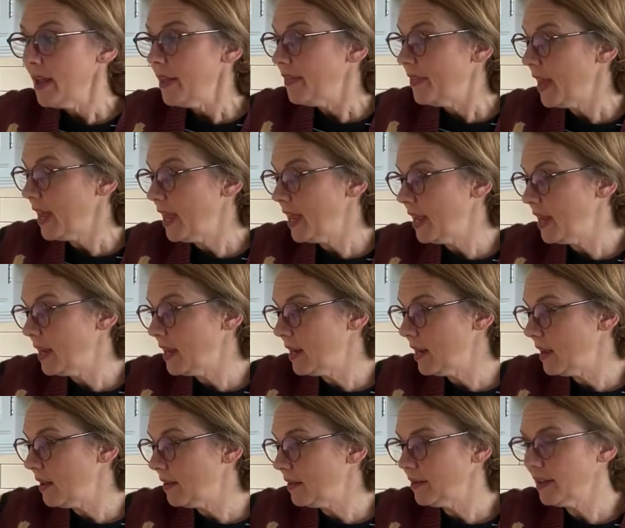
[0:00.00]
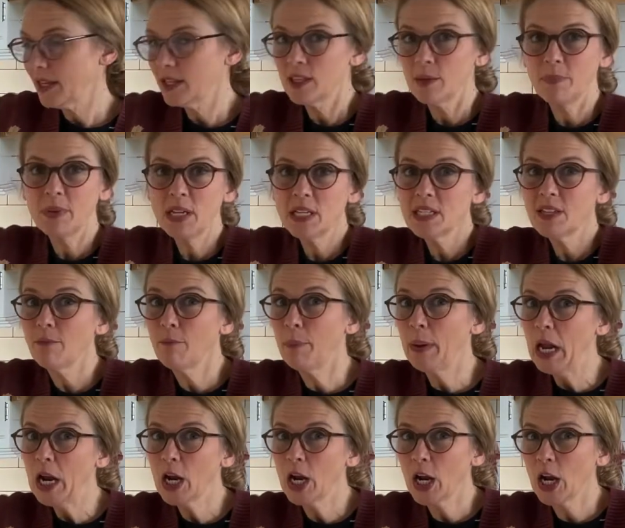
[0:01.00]
then like the piece of
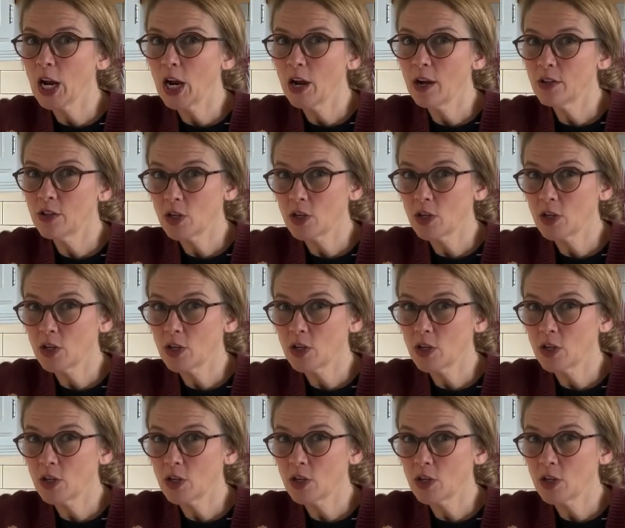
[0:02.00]
butter,